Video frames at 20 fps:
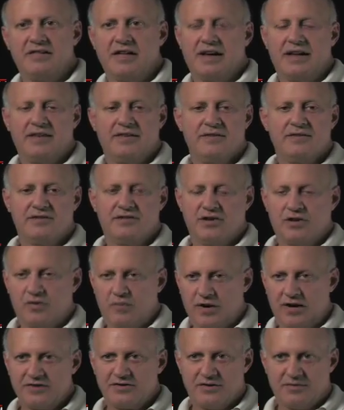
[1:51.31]
that there's no
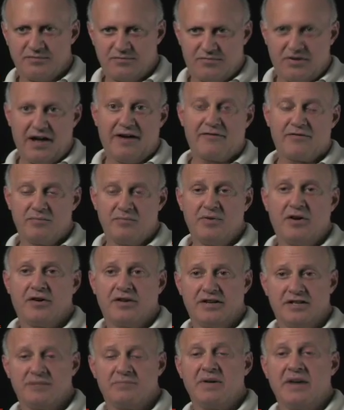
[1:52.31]
question
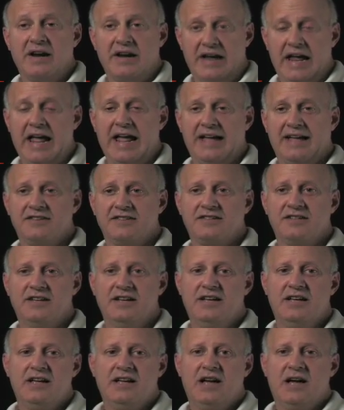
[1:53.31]
profitability has been enhanced
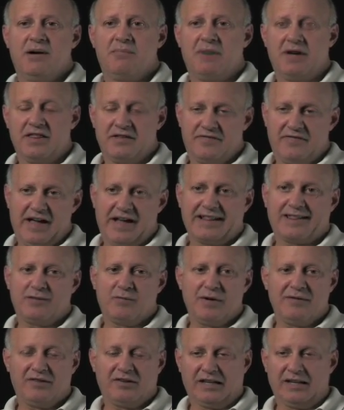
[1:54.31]
by the fact that
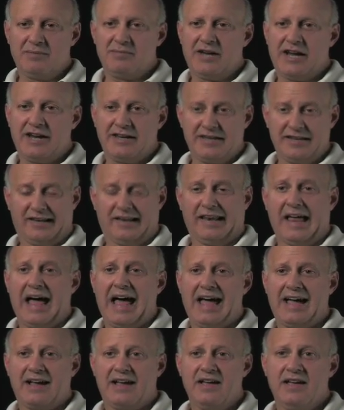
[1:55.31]
we've eliminated the
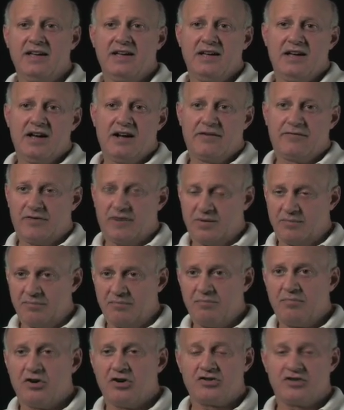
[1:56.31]
lag from
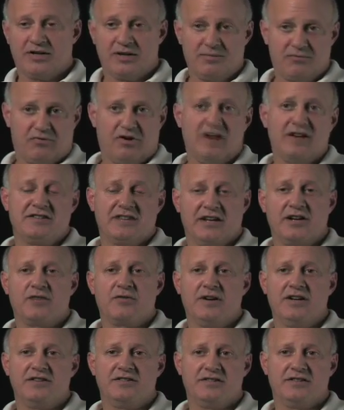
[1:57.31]
pushing price
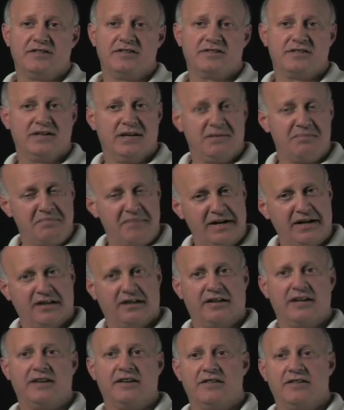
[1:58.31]
increases
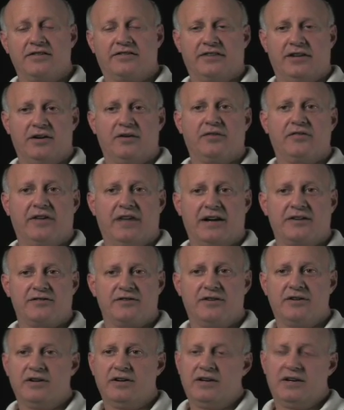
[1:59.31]
immediately into the sales
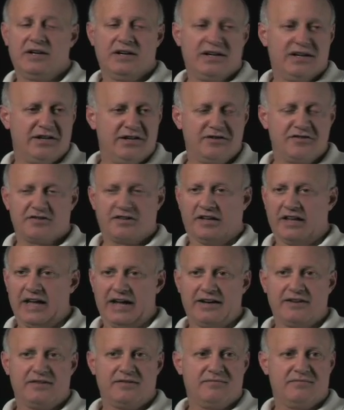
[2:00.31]
sector. Used to
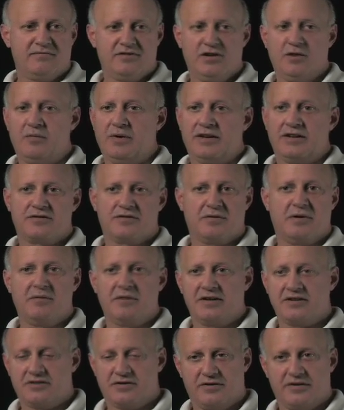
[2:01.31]
lag 2 weeks, 3
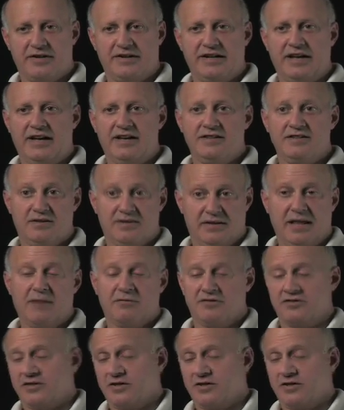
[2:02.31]
weeks, 30 days, and that was